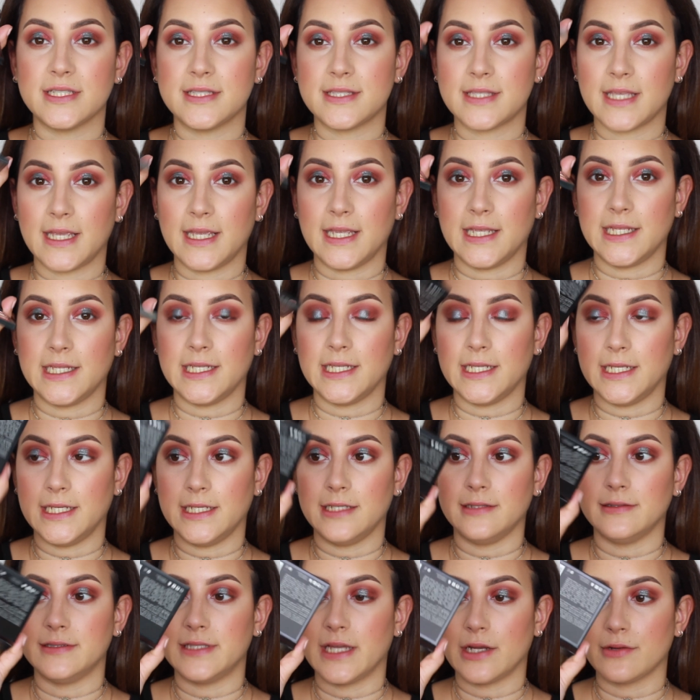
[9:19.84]
is
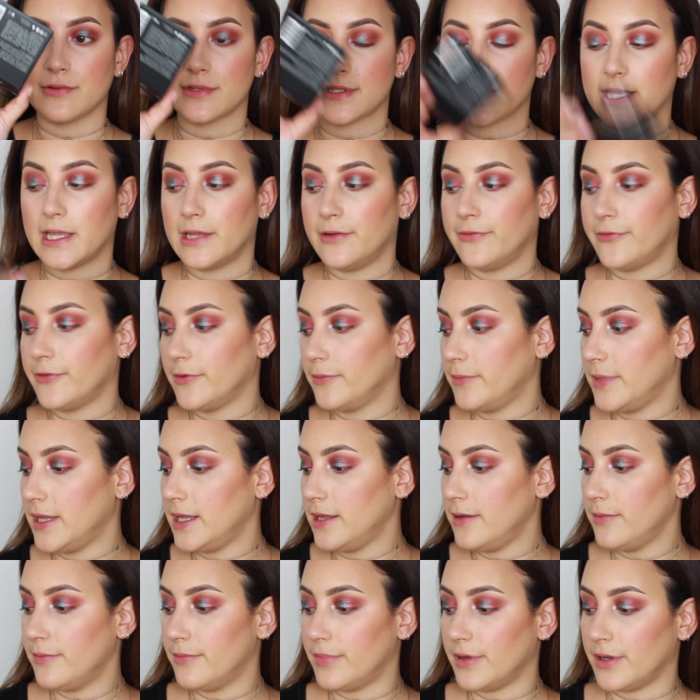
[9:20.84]
a downside for
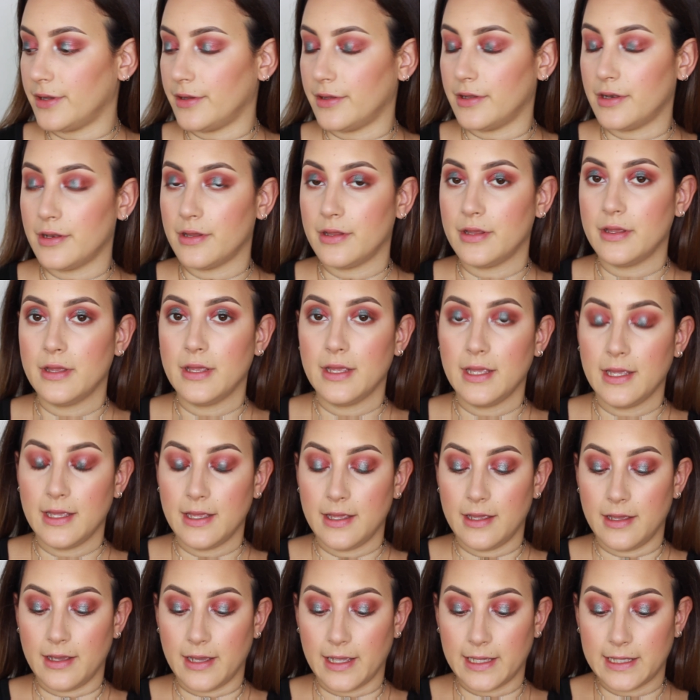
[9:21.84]
me, but
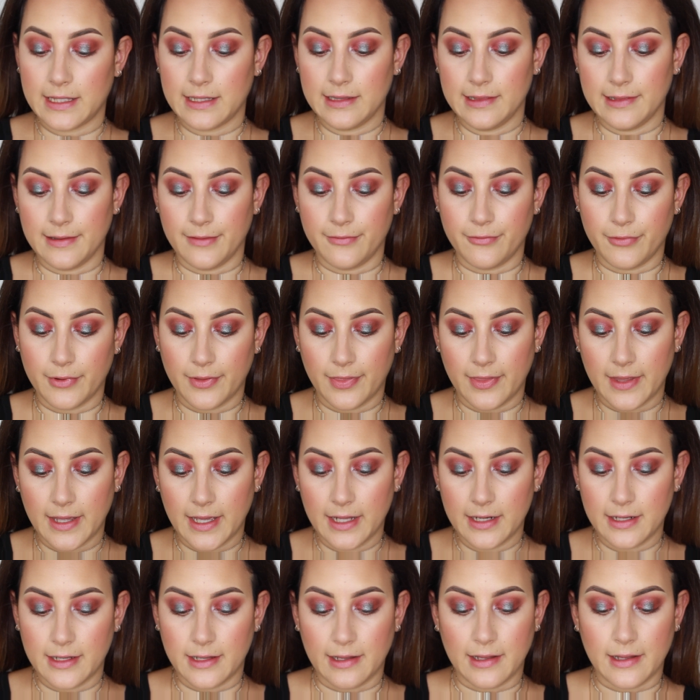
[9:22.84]
I can live with
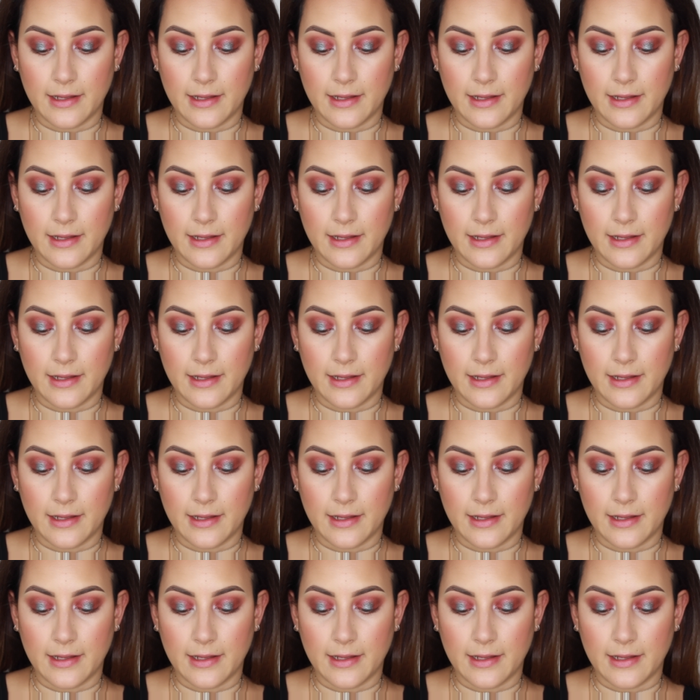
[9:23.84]
that.